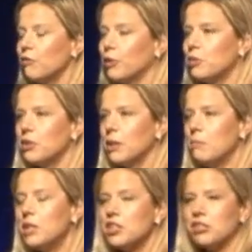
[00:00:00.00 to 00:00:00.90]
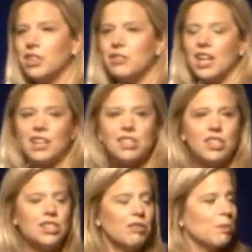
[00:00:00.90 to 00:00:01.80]
from doing administrative tasks
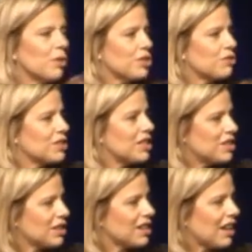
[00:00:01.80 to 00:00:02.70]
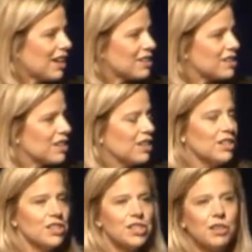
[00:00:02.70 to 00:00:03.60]
to doing more strategic tasks.
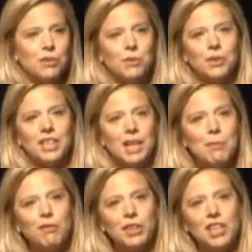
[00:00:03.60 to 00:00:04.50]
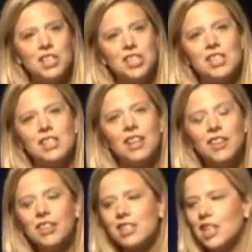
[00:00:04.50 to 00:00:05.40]
So gamification is
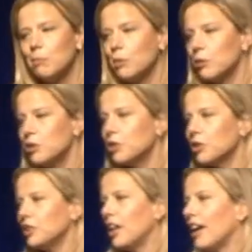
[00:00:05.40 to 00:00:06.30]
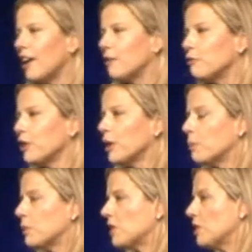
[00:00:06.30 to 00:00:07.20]
another example where you could have
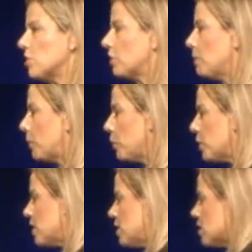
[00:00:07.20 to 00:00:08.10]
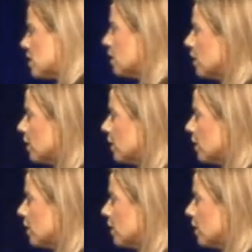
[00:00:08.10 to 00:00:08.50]
potential employees